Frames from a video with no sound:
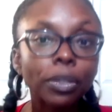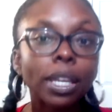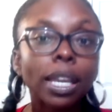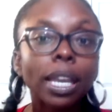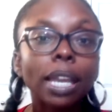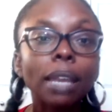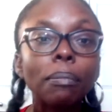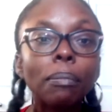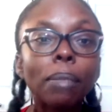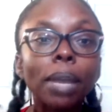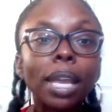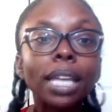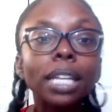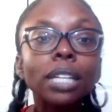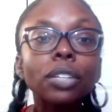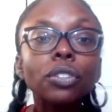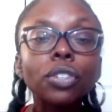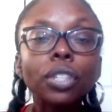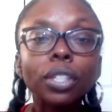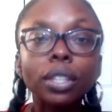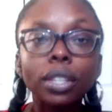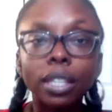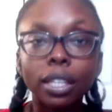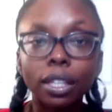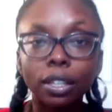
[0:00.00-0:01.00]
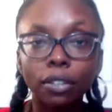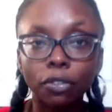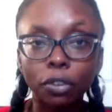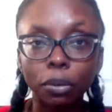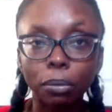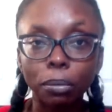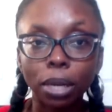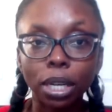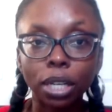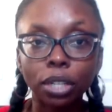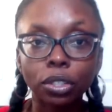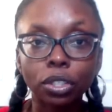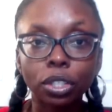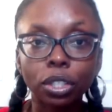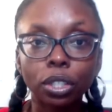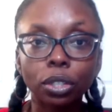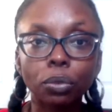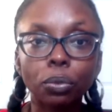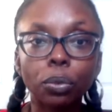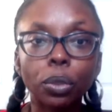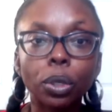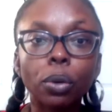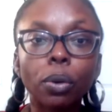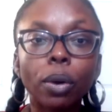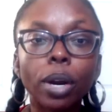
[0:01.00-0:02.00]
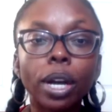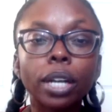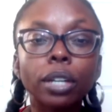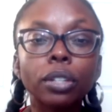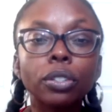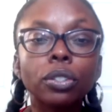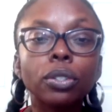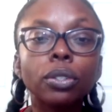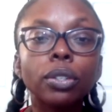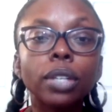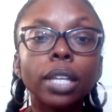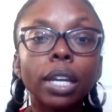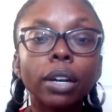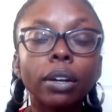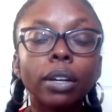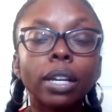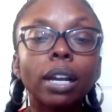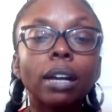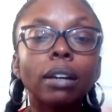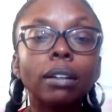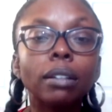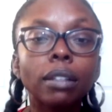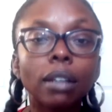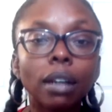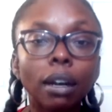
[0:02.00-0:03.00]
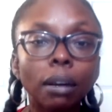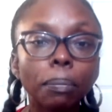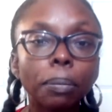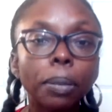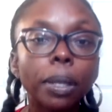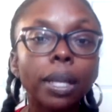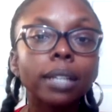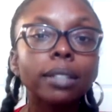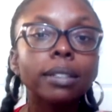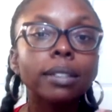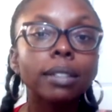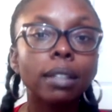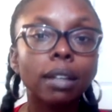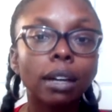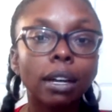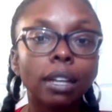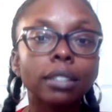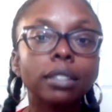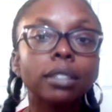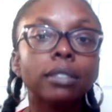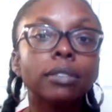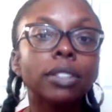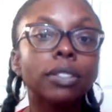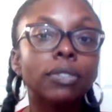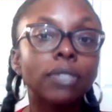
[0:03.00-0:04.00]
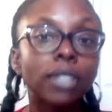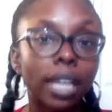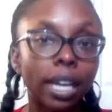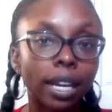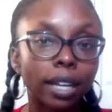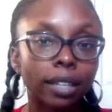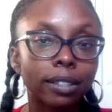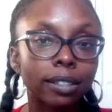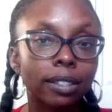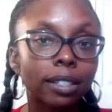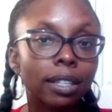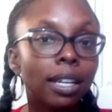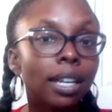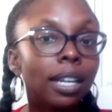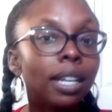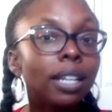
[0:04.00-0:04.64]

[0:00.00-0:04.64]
and managing the information required to carry out complex cognitive tasks